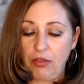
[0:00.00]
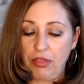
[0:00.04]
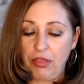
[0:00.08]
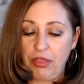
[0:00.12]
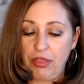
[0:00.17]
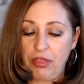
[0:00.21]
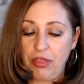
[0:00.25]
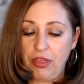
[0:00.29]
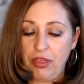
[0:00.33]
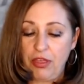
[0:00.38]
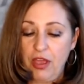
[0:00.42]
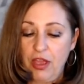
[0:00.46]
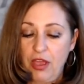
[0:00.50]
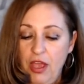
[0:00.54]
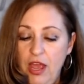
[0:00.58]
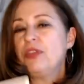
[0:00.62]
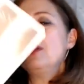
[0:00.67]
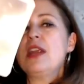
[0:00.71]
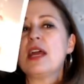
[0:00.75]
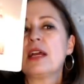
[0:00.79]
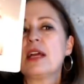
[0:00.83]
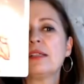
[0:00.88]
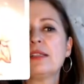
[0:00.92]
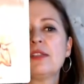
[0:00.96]
Now, the
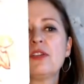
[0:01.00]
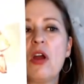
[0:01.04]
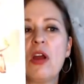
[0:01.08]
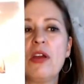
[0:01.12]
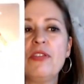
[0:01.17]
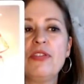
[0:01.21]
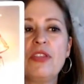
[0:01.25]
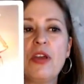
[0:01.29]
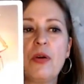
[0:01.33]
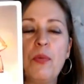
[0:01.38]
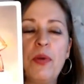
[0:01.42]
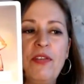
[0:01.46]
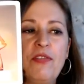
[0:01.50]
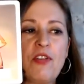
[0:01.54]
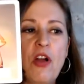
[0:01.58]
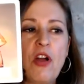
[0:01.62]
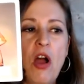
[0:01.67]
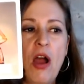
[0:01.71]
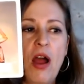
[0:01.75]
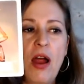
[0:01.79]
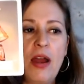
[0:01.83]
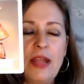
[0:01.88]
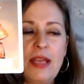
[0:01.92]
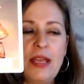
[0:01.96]
next card that we've
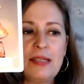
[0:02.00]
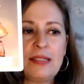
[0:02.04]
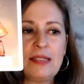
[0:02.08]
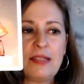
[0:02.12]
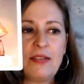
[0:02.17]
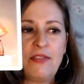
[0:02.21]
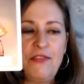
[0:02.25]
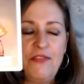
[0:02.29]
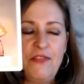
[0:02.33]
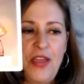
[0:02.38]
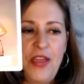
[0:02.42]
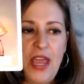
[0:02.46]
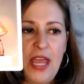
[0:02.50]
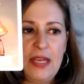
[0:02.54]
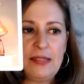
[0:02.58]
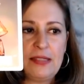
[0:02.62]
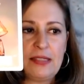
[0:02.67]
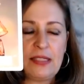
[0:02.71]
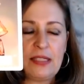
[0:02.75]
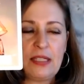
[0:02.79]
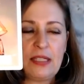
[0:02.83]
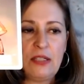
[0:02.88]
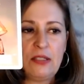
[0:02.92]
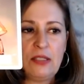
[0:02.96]
got is the
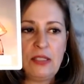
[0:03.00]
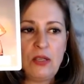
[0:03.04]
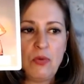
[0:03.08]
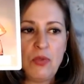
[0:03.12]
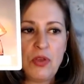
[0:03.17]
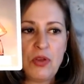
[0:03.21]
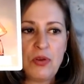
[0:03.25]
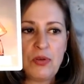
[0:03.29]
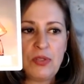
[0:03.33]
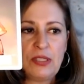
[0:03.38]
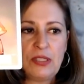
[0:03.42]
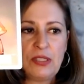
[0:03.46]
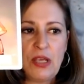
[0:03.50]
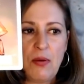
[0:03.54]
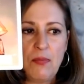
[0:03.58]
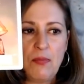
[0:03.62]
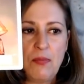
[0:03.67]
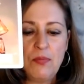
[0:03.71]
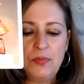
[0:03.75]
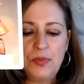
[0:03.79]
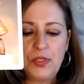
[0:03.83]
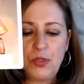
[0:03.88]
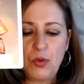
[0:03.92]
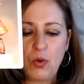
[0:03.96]
fates. So there's
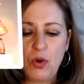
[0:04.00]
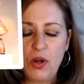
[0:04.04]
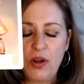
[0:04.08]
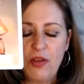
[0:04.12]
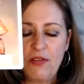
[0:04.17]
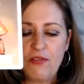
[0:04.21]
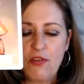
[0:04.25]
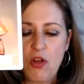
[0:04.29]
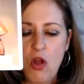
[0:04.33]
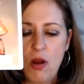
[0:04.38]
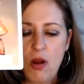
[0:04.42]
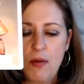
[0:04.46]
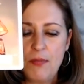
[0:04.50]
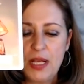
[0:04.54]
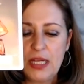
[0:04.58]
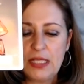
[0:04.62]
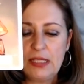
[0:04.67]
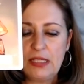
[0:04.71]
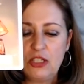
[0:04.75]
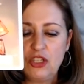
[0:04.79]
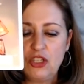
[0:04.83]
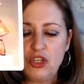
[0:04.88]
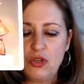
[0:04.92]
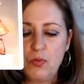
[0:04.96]
some sort of karmic
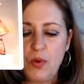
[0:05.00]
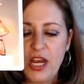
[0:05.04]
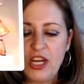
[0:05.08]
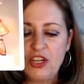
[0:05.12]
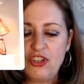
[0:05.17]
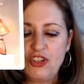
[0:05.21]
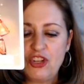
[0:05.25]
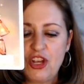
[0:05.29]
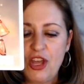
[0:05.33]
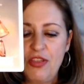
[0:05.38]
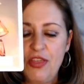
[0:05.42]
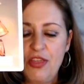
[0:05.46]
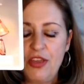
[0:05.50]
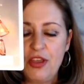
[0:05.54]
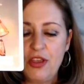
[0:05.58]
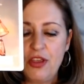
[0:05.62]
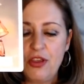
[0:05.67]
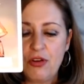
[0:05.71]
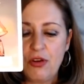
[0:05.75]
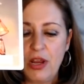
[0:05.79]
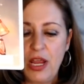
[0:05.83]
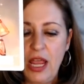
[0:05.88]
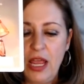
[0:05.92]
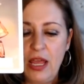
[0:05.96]
situation that
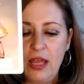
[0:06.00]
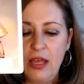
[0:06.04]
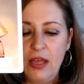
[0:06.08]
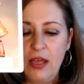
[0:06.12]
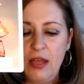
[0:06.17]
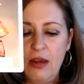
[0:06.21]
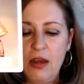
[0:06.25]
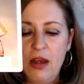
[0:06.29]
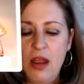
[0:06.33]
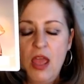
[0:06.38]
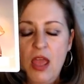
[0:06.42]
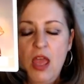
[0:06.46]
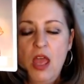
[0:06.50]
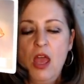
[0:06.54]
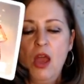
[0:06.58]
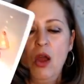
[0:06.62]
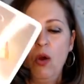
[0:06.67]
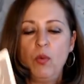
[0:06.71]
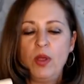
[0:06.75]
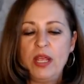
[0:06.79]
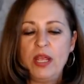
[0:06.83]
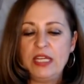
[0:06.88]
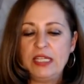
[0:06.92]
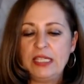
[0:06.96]
you're in.
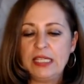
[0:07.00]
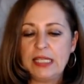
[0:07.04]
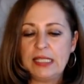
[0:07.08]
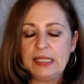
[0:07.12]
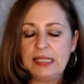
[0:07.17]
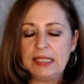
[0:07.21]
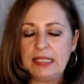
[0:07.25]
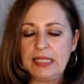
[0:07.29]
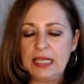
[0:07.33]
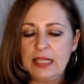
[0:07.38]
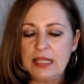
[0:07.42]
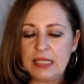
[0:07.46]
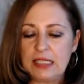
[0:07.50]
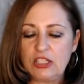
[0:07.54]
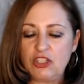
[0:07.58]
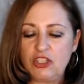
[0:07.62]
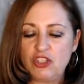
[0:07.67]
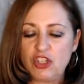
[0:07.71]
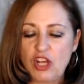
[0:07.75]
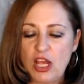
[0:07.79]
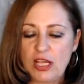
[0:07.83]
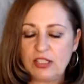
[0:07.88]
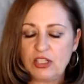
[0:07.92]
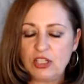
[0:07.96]
We did see this
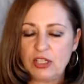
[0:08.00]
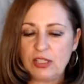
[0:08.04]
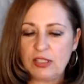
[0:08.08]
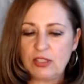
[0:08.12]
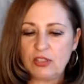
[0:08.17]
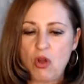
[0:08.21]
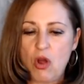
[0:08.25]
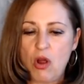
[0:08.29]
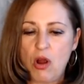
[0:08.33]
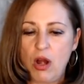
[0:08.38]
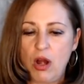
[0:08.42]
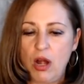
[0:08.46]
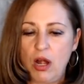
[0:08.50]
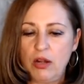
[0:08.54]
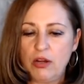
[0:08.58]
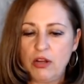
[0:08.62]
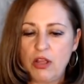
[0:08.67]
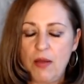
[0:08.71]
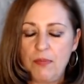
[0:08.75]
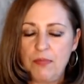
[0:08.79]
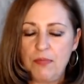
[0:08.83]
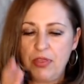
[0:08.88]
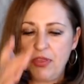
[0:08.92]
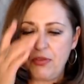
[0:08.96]
justice card
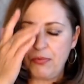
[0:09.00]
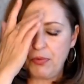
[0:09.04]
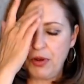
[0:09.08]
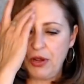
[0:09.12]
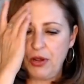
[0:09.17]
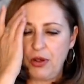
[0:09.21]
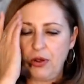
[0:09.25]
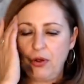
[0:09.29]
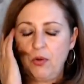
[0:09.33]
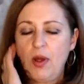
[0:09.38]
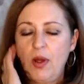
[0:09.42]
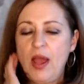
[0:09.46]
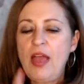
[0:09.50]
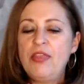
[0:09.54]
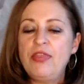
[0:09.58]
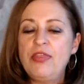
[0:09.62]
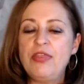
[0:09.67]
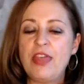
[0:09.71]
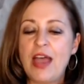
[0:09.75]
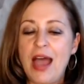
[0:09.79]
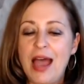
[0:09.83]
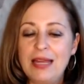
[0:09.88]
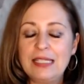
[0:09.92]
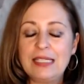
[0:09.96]
come through, and
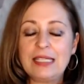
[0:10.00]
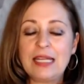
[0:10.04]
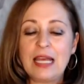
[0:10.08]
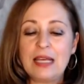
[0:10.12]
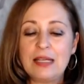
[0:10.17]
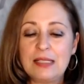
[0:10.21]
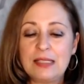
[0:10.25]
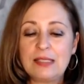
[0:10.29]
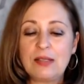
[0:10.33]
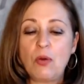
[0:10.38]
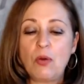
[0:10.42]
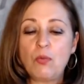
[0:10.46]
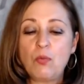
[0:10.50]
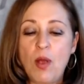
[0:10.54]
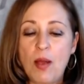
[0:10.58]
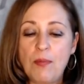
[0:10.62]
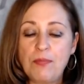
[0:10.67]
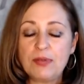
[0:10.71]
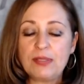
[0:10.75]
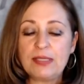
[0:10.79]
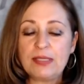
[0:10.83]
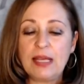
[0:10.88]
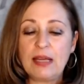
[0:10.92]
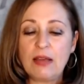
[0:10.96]
that does
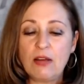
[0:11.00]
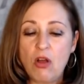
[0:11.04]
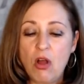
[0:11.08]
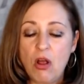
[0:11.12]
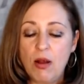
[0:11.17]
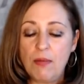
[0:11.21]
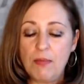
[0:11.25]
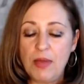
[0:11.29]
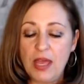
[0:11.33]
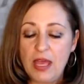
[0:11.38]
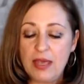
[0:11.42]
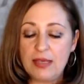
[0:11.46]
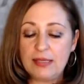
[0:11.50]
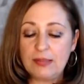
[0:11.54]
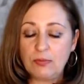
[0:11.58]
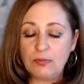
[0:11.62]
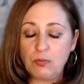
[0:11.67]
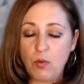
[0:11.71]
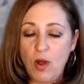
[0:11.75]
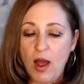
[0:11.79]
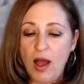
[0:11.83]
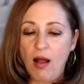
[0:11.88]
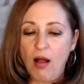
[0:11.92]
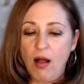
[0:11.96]
represent karma as
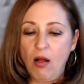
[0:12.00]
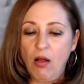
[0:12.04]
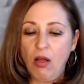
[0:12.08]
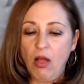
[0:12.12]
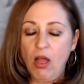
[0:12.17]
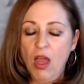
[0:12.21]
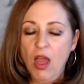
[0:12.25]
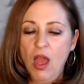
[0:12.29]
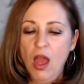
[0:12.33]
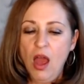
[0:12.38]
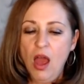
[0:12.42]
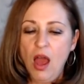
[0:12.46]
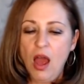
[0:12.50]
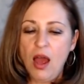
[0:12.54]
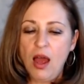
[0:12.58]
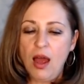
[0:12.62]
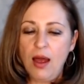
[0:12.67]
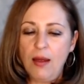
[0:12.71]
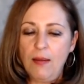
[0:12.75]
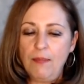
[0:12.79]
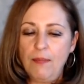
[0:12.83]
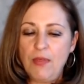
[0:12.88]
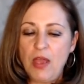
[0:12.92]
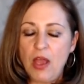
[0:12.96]
well
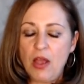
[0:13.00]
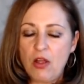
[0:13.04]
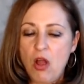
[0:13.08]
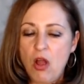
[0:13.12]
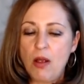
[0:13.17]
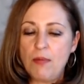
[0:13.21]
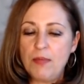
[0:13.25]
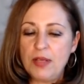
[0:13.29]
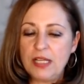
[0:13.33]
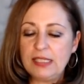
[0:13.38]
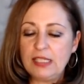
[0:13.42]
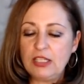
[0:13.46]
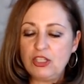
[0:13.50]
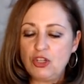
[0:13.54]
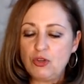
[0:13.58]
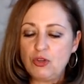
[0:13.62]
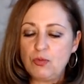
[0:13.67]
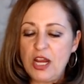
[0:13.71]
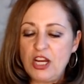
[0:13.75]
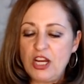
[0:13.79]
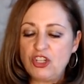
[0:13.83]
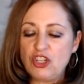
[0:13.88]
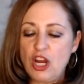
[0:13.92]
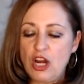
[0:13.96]
um, a karmic
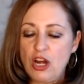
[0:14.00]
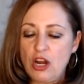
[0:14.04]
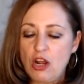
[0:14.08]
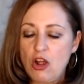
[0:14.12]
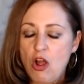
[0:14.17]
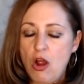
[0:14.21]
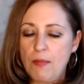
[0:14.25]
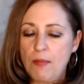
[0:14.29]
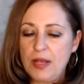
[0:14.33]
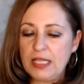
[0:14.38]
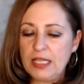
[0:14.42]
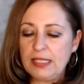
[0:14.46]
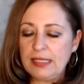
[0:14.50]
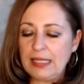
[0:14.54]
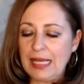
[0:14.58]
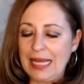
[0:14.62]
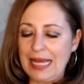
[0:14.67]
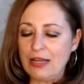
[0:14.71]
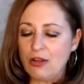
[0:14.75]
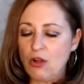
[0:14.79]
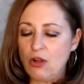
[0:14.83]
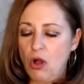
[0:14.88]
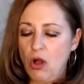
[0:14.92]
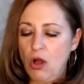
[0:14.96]
situation, a karmic
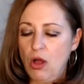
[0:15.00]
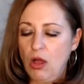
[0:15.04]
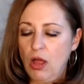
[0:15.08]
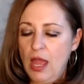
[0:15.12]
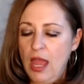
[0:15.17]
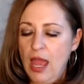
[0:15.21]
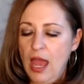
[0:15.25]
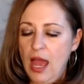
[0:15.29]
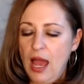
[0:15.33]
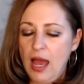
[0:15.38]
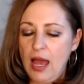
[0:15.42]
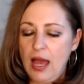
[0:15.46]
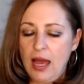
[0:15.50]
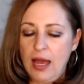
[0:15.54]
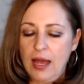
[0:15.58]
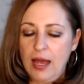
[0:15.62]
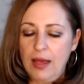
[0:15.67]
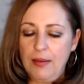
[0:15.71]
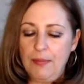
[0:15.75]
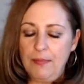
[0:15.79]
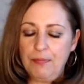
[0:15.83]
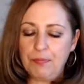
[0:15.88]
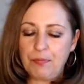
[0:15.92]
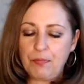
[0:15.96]
cycle.
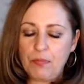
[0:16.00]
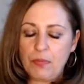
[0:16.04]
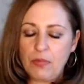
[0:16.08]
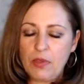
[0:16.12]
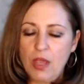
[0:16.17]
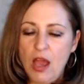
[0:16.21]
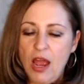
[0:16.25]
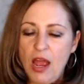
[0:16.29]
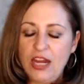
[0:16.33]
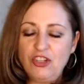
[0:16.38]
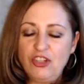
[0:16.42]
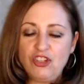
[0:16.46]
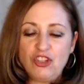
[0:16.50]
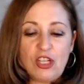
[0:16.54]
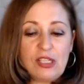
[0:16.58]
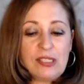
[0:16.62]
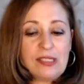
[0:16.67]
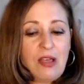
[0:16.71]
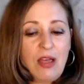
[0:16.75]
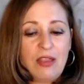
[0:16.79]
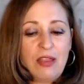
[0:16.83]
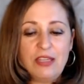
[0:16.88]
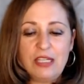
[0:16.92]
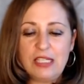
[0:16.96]
Um, I just
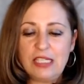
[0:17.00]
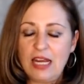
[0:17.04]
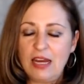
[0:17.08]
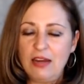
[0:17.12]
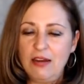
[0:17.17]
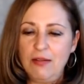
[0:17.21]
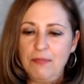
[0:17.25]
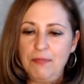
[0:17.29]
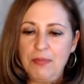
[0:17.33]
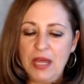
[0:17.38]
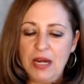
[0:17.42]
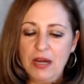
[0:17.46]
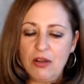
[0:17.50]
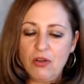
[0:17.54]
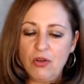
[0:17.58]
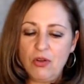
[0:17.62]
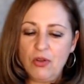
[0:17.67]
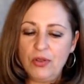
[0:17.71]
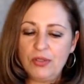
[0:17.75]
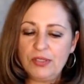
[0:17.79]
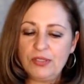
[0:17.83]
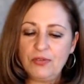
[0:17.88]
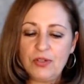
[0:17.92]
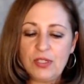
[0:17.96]
saw the Ten of
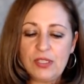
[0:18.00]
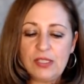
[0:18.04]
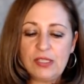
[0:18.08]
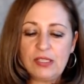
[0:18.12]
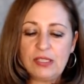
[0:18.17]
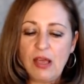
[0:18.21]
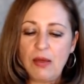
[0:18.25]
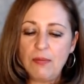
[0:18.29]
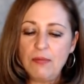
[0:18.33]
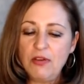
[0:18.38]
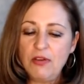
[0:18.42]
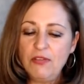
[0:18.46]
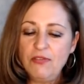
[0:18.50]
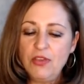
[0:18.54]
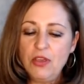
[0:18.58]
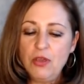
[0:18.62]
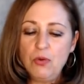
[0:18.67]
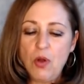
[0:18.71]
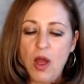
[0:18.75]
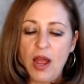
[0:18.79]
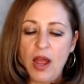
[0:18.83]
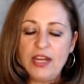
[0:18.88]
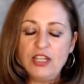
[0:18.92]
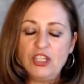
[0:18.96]
Pentacles. For some of
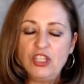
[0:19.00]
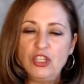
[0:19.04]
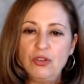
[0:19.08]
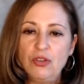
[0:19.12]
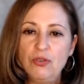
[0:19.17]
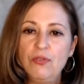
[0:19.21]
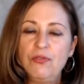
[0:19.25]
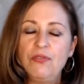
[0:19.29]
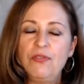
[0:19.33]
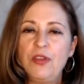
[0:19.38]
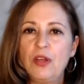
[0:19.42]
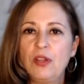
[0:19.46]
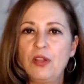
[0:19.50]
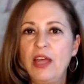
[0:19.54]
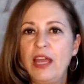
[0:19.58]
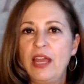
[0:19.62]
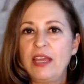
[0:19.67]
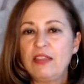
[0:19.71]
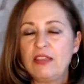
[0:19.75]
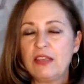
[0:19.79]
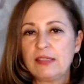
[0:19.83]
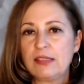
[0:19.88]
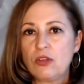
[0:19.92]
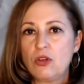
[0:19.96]
you, I do feel
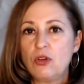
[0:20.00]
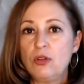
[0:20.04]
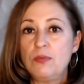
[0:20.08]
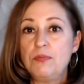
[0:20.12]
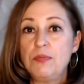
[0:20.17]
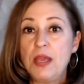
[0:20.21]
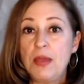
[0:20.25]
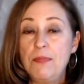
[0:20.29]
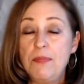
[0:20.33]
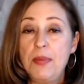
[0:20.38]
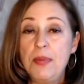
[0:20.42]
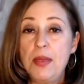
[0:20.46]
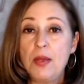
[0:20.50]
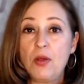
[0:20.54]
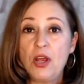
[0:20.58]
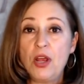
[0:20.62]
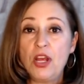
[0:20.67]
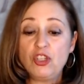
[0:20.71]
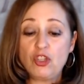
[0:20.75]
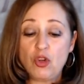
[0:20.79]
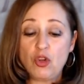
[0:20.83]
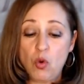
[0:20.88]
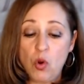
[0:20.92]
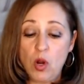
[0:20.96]
like this could be a
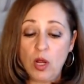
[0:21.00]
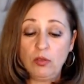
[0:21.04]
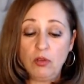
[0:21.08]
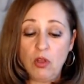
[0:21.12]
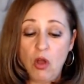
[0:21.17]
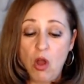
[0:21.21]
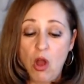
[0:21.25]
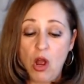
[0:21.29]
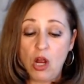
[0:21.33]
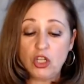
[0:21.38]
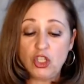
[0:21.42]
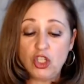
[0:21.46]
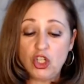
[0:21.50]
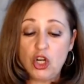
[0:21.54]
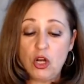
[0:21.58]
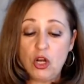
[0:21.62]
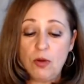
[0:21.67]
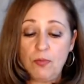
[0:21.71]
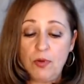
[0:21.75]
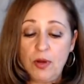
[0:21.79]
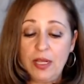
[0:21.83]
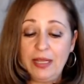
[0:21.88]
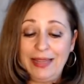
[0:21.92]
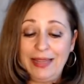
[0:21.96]
marriage or a
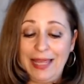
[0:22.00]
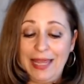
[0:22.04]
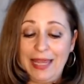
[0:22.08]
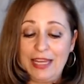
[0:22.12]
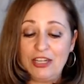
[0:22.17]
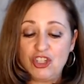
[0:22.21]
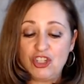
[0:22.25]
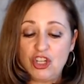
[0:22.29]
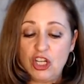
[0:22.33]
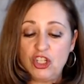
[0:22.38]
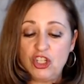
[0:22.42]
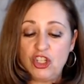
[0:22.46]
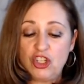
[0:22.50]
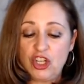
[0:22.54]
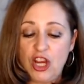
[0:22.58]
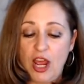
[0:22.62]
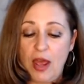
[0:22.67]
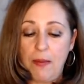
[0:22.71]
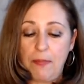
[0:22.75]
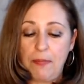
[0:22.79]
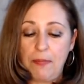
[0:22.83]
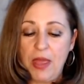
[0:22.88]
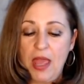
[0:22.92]
long-term relationship.